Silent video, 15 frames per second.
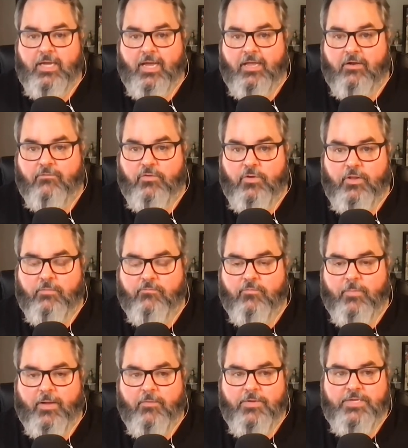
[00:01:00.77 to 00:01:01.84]
I interviewed him
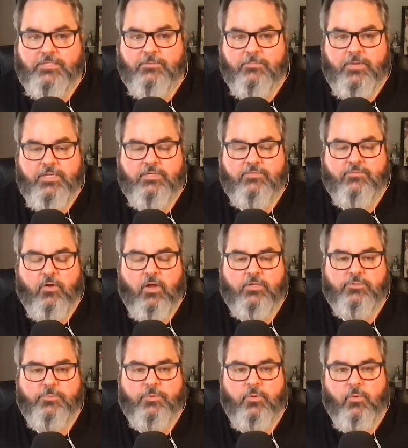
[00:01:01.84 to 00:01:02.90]
for my recent piece for
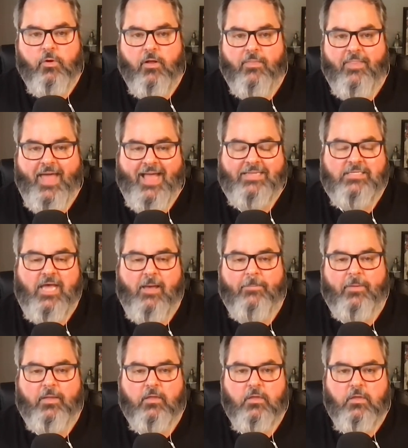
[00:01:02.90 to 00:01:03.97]
Entrepreneur on that
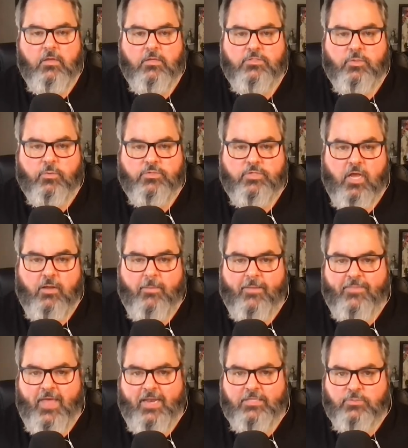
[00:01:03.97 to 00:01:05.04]
topic, so we'll talk
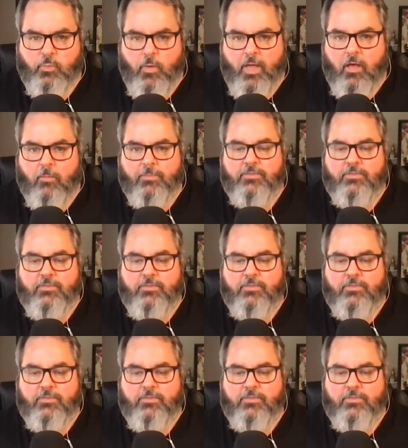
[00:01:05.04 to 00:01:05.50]
about that as well.